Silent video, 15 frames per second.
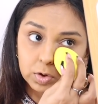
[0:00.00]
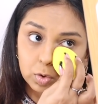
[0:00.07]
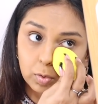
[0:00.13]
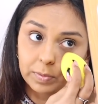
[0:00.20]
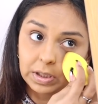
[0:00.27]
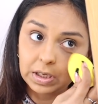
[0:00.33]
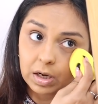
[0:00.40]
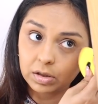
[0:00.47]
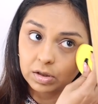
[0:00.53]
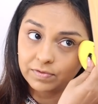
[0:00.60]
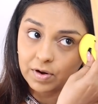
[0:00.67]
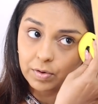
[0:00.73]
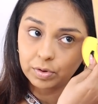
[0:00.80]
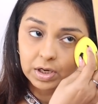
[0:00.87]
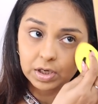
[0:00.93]
so many other
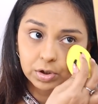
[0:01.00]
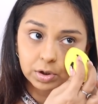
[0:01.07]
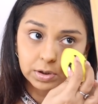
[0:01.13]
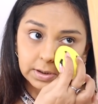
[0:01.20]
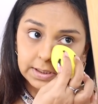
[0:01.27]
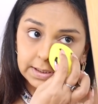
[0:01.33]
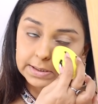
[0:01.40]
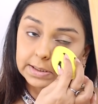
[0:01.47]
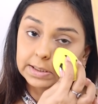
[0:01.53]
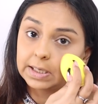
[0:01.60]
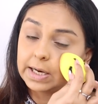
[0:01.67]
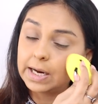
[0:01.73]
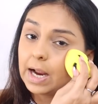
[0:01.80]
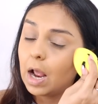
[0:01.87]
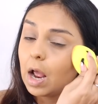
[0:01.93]
foundations
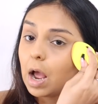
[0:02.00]
recently.